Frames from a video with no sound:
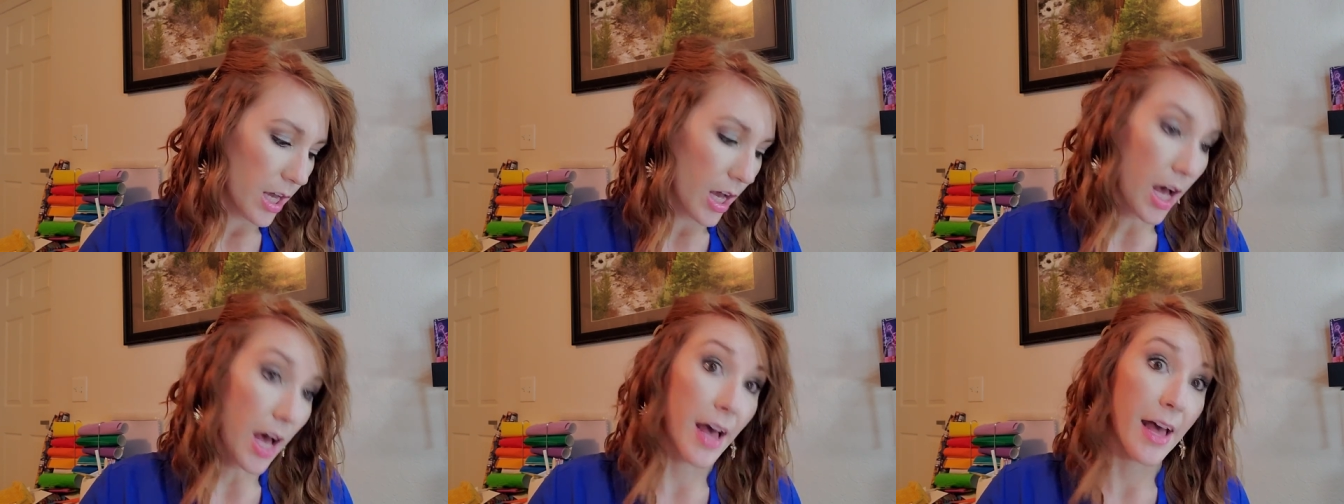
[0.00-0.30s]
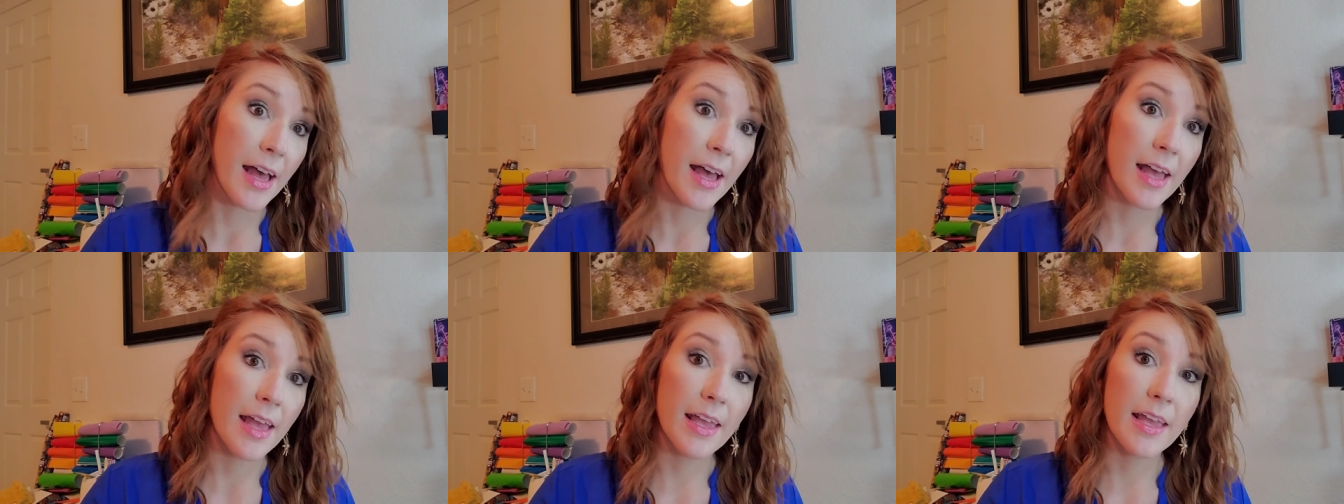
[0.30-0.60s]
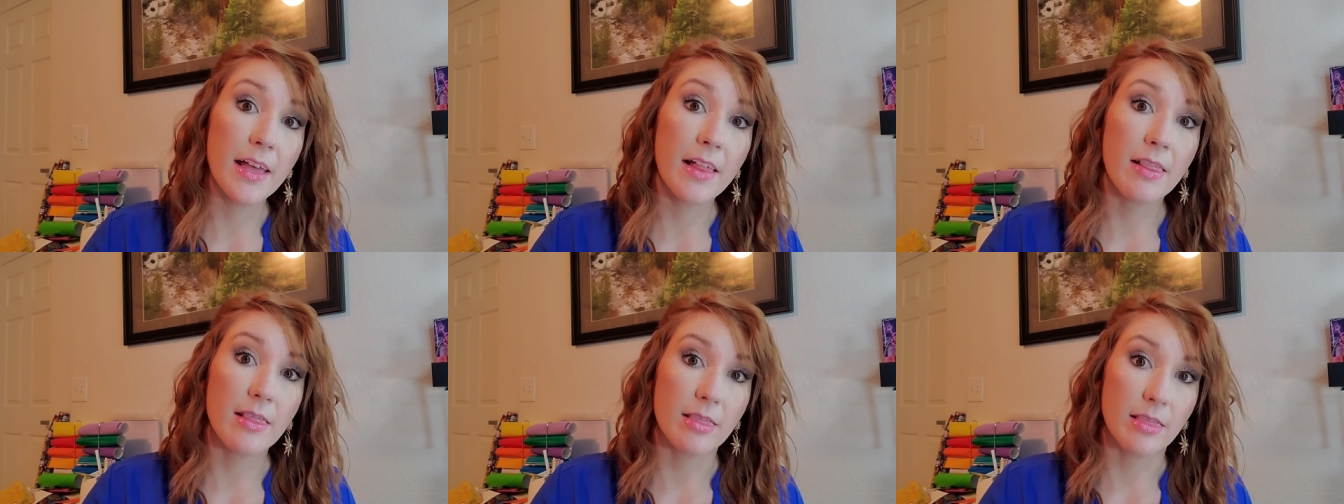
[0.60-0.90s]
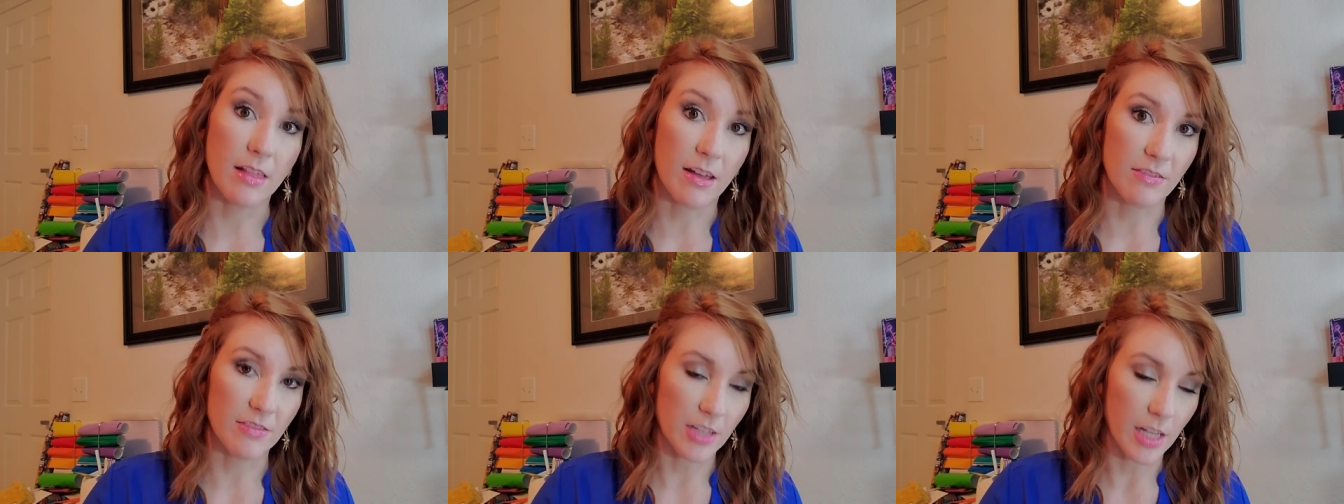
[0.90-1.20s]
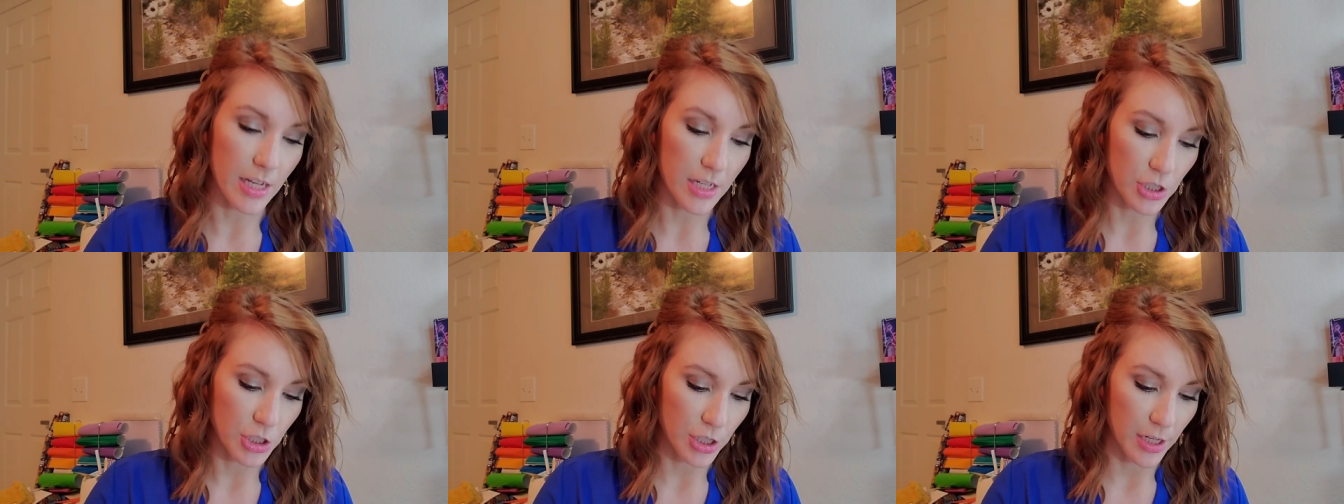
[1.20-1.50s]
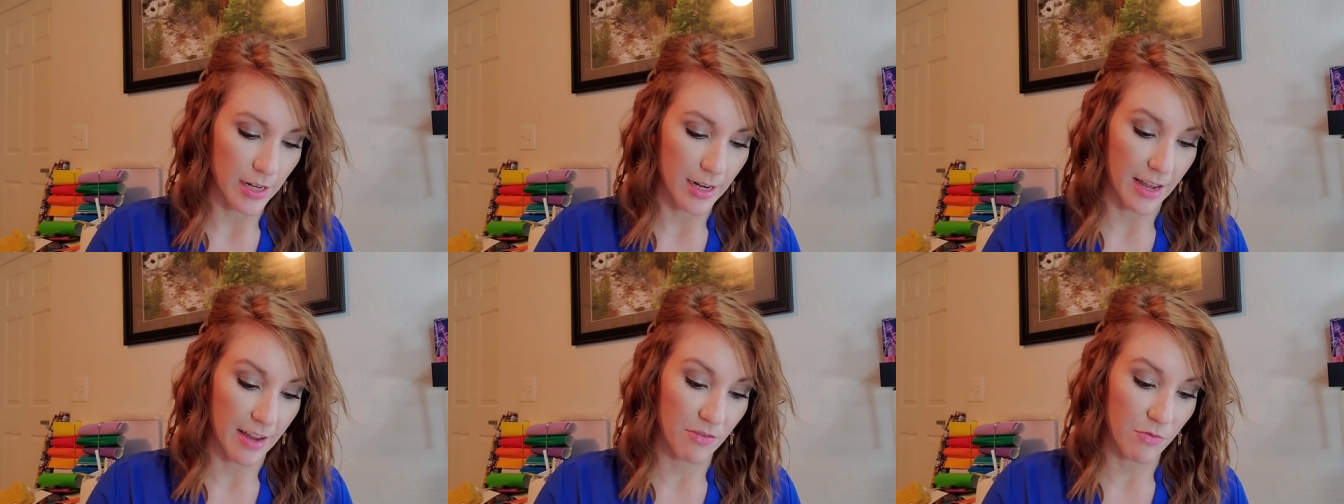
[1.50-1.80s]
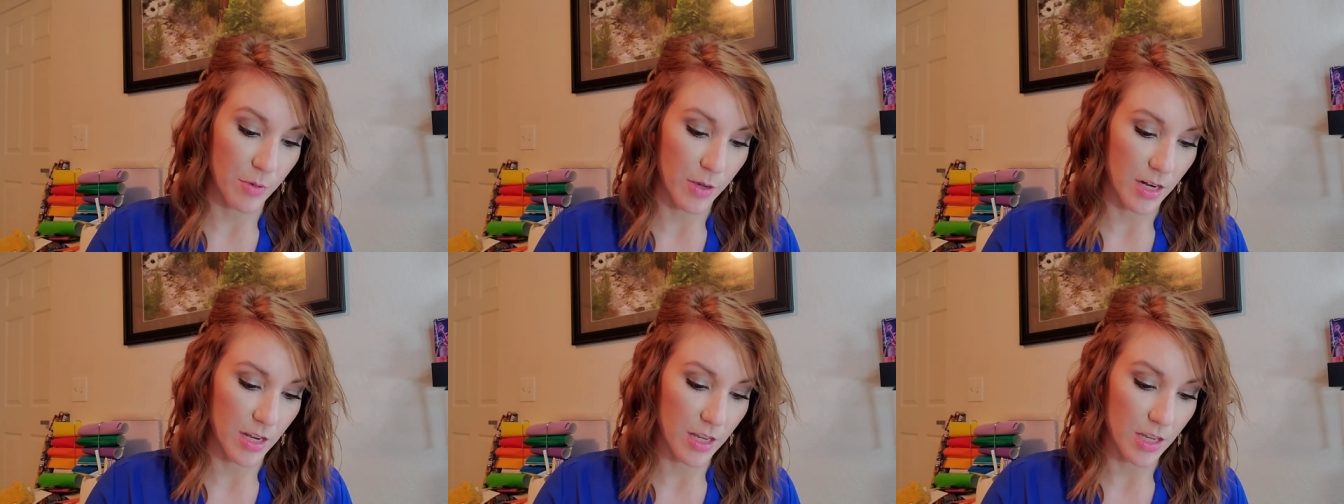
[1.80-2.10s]
I love Lush and
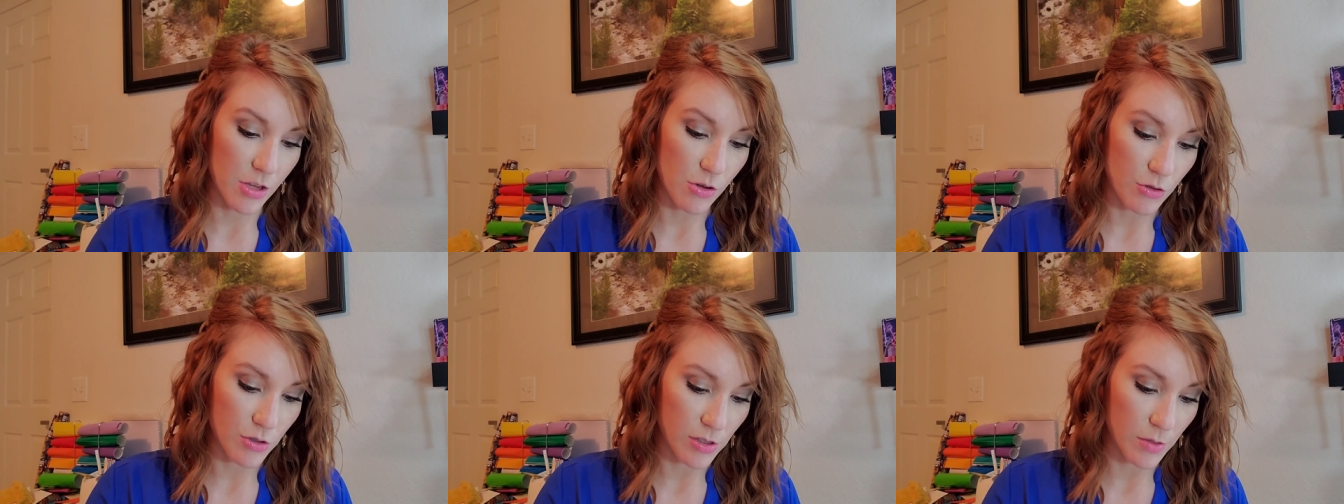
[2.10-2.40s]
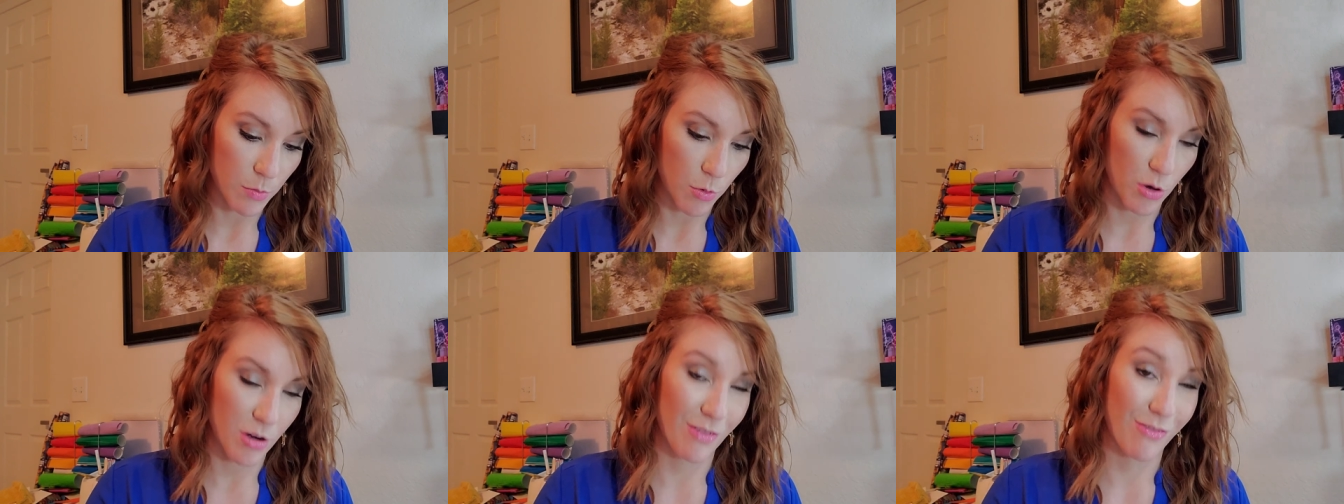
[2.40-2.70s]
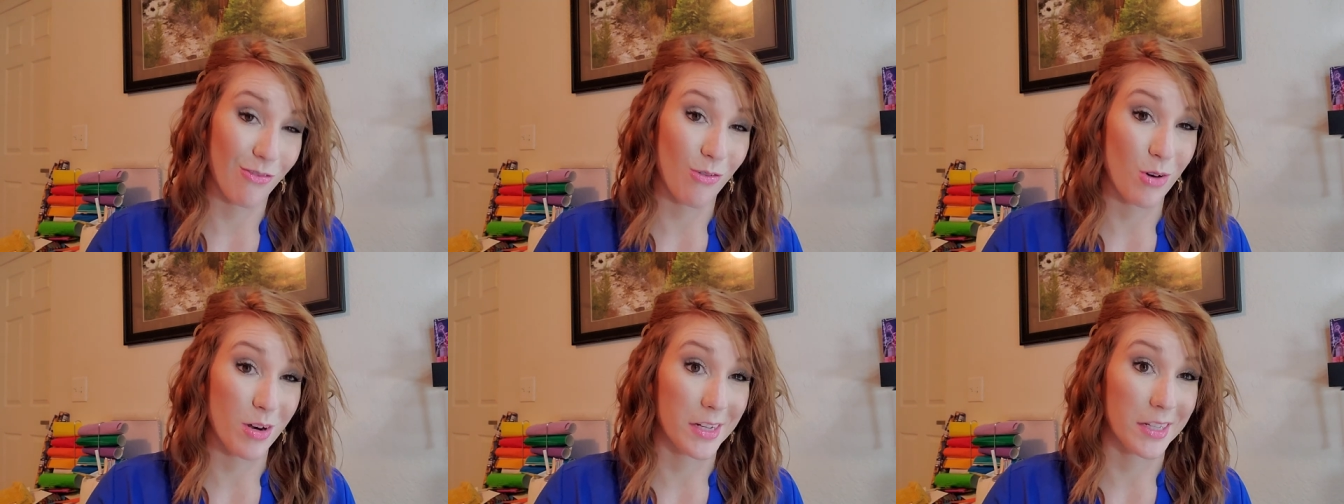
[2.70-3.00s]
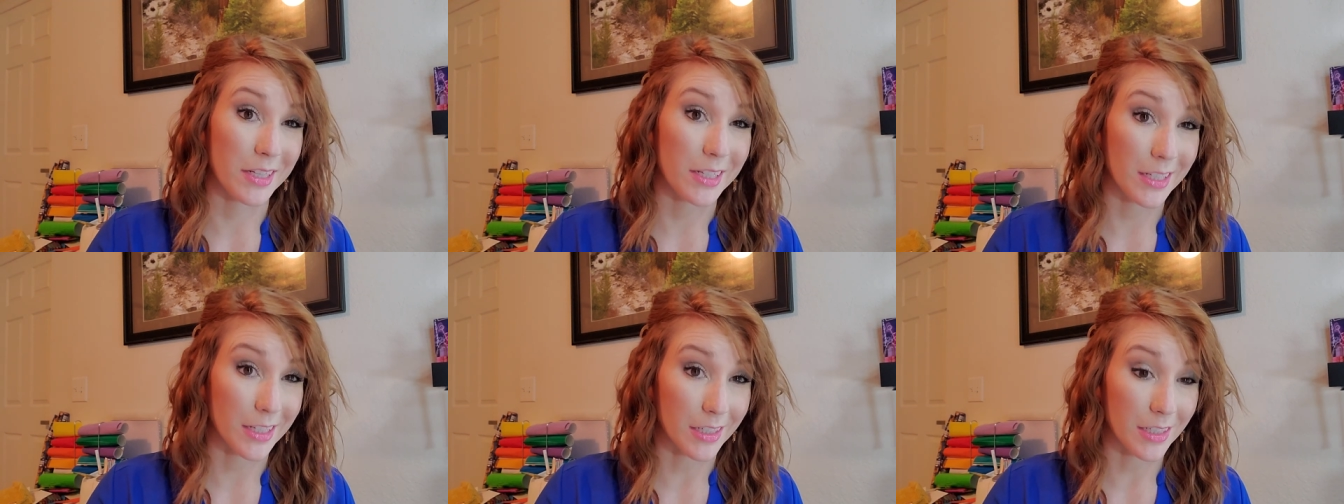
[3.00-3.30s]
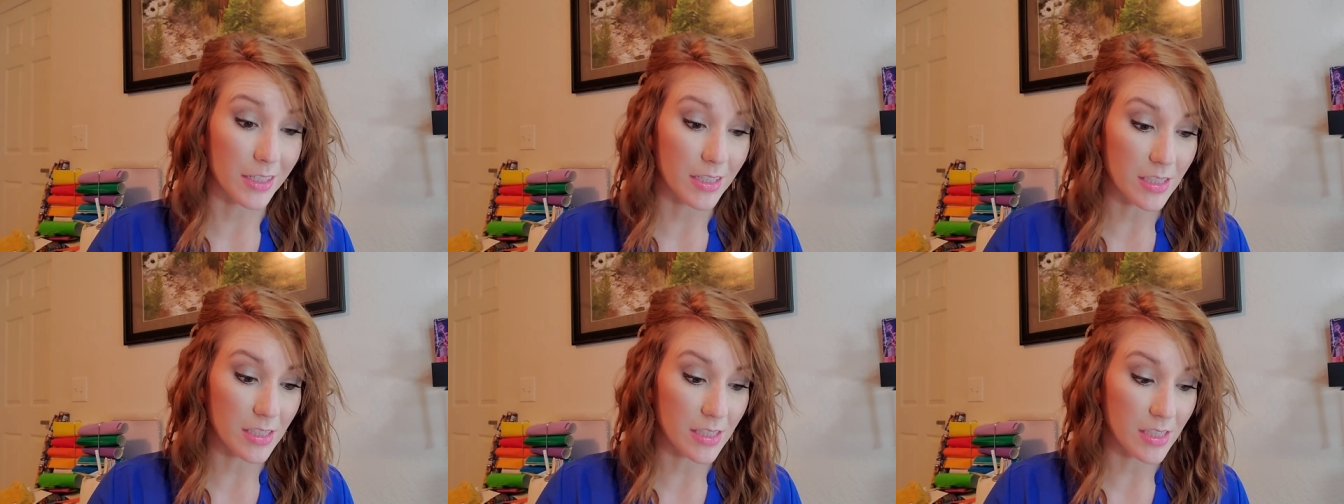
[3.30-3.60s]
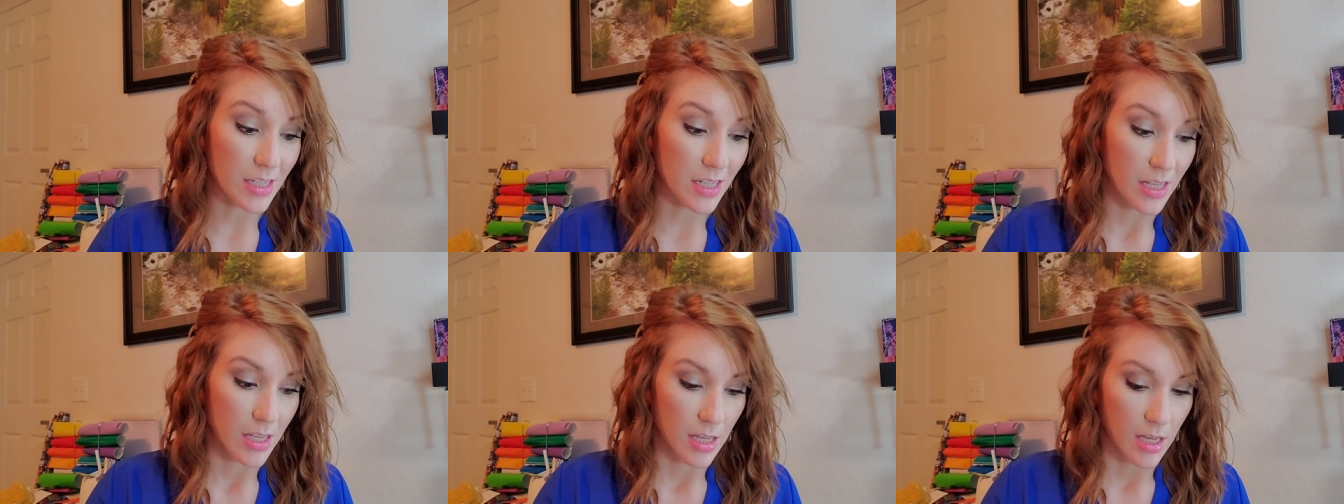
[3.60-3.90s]
I've been a huge supporter for years.